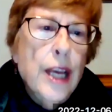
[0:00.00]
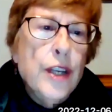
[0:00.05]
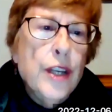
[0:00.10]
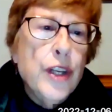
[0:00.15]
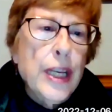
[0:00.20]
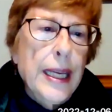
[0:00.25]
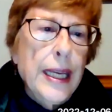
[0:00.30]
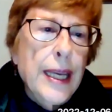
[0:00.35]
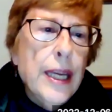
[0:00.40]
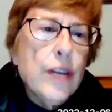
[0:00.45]

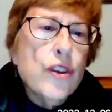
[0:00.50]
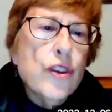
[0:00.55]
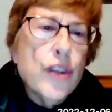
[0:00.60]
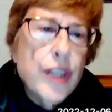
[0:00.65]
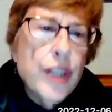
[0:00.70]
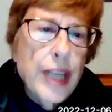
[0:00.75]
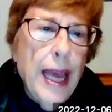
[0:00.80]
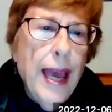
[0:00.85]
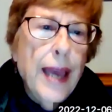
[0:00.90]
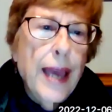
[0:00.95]
to each
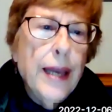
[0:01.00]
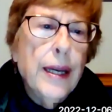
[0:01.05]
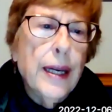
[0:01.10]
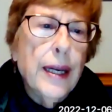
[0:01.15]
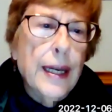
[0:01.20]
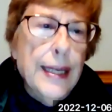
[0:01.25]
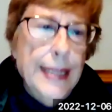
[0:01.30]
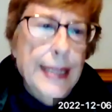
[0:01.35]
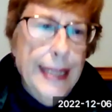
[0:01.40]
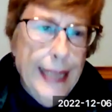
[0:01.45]
take
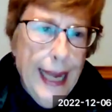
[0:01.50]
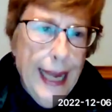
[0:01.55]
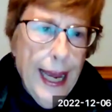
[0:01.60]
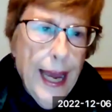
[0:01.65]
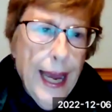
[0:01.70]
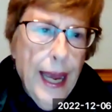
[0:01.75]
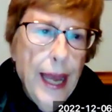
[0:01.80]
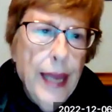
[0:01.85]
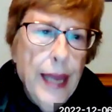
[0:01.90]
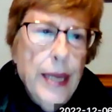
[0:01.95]
a
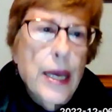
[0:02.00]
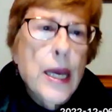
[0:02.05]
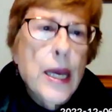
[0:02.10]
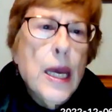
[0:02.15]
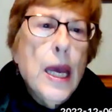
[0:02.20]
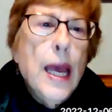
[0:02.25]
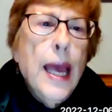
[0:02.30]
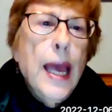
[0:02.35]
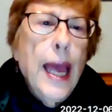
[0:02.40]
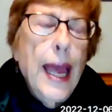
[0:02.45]
day,
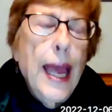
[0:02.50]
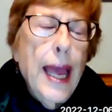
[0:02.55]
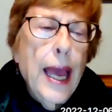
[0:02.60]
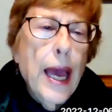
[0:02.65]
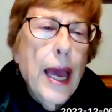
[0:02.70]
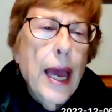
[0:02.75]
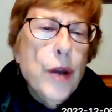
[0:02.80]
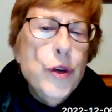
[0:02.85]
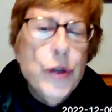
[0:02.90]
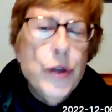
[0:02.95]

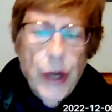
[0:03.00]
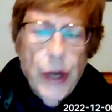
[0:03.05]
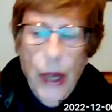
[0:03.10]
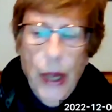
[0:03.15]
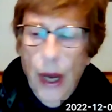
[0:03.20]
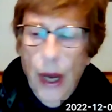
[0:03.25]
and